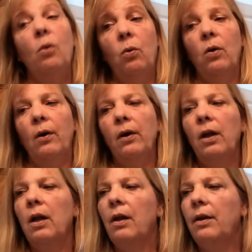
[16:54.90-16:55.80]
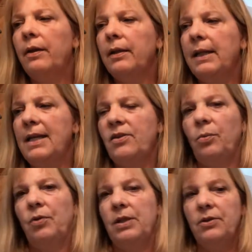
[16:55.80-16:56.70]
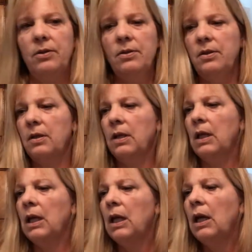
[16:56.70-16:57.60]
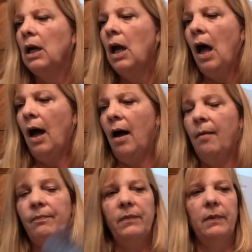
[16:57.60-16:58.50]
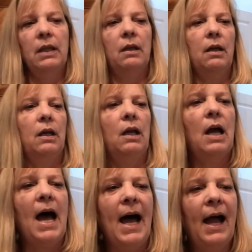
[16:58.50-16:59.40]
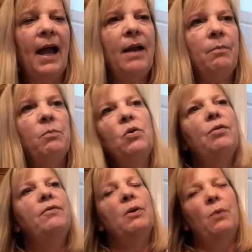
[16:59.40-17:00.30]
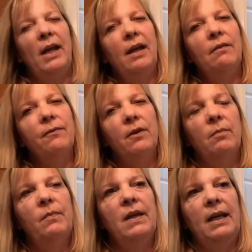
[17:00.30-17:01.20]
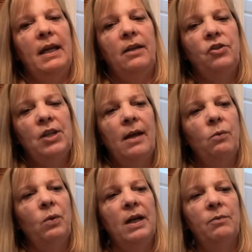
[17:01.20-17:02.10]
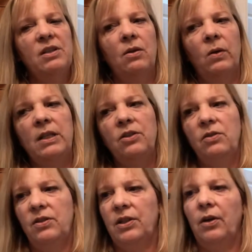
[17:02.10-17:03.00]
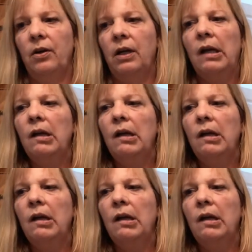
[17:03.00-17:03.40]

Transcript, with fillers: or laser printers. Um, I moved away from the inkjet when I was going to start